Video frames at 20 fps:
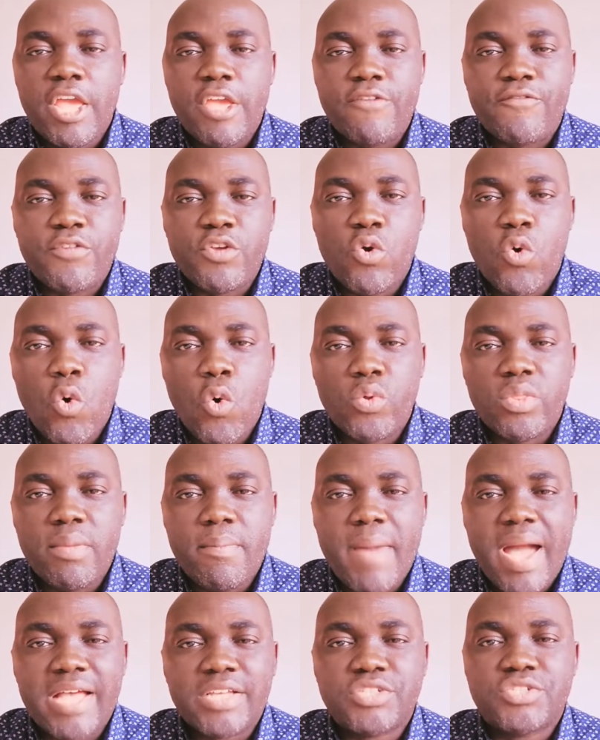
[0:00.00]
If you hold
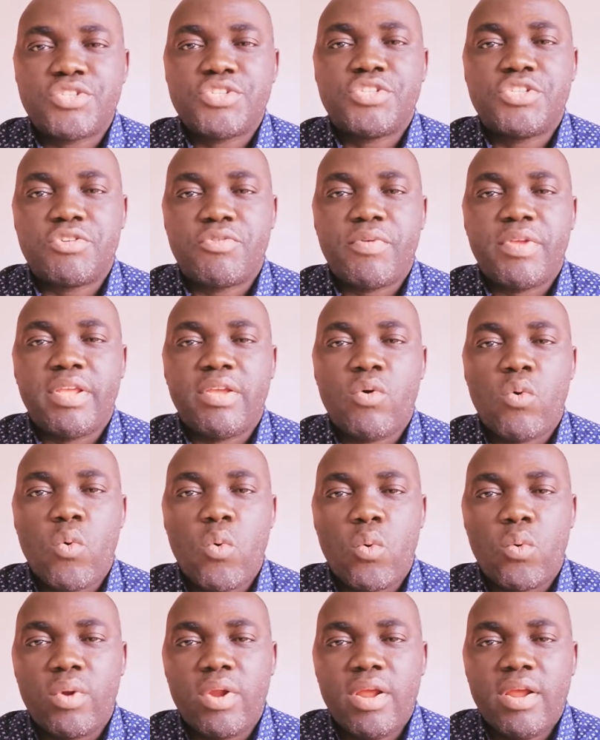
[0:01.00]
a master's degree,
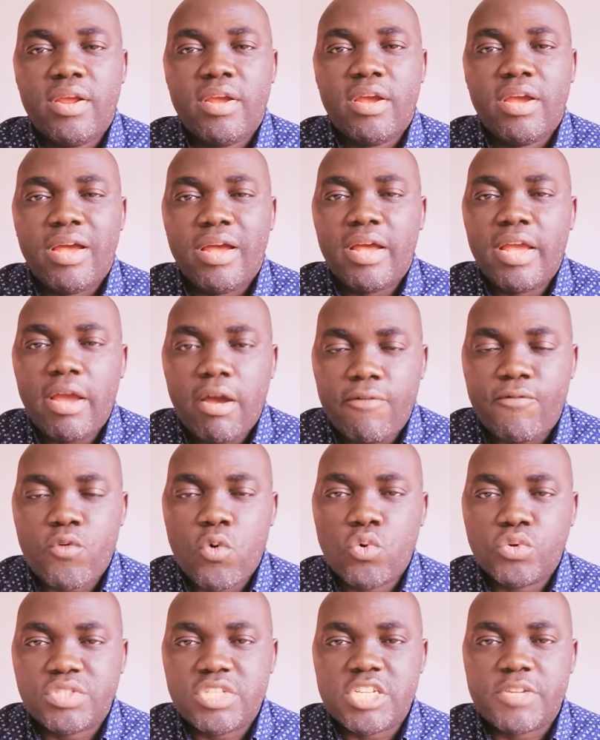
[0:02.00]
or
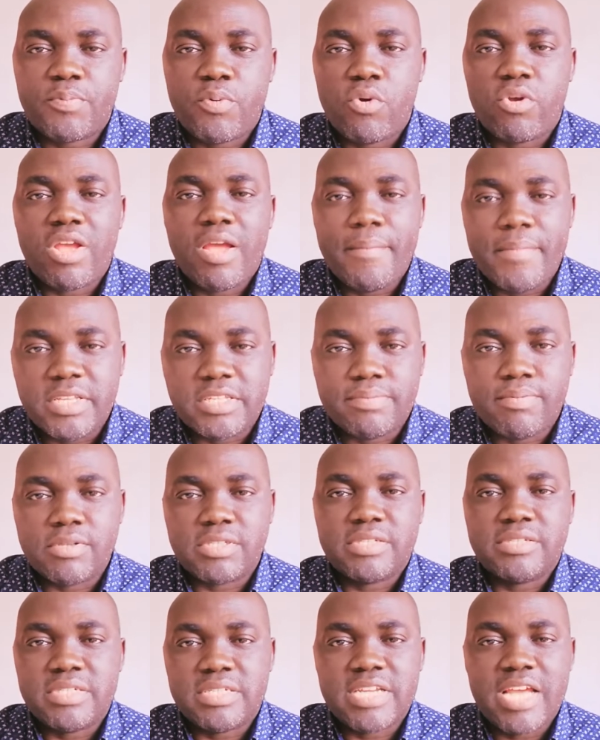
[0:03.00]
of course this program is
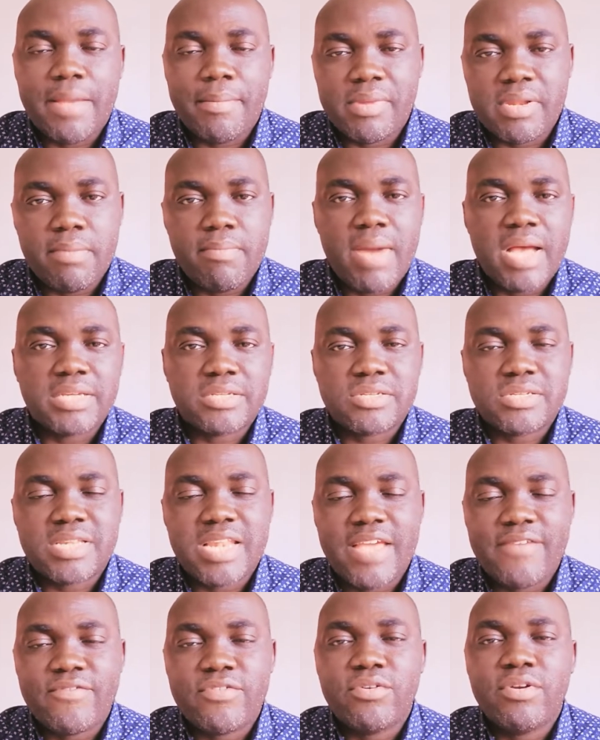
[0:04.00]
most of the time at the
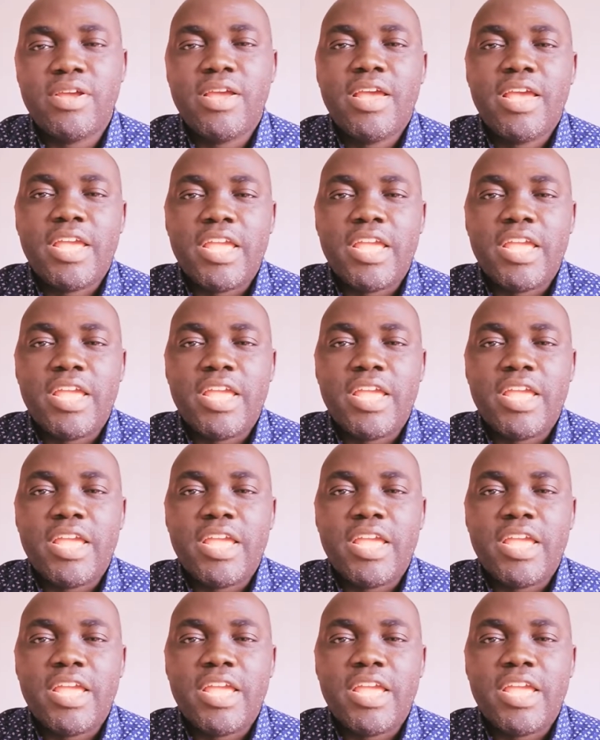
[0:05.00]
master's level,